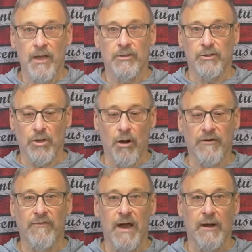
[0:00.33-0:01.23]
The
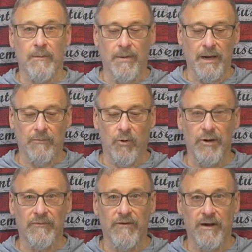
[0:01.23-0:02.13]
Dark Fire by
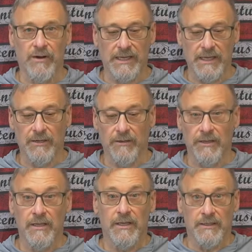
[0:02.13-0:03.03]
Roaring Fire Gear.
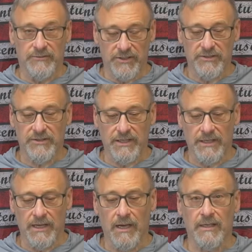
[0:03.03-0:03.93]
Is this
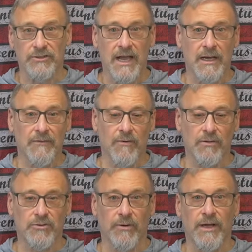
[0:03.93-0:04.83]
the uh, jack of
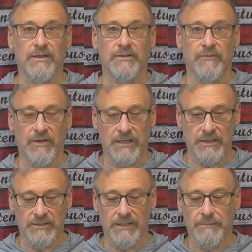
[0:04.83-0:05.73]
all trades of
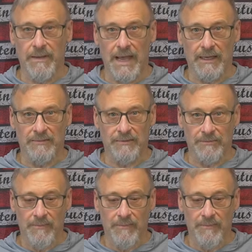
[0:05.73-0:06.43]
EDC bags?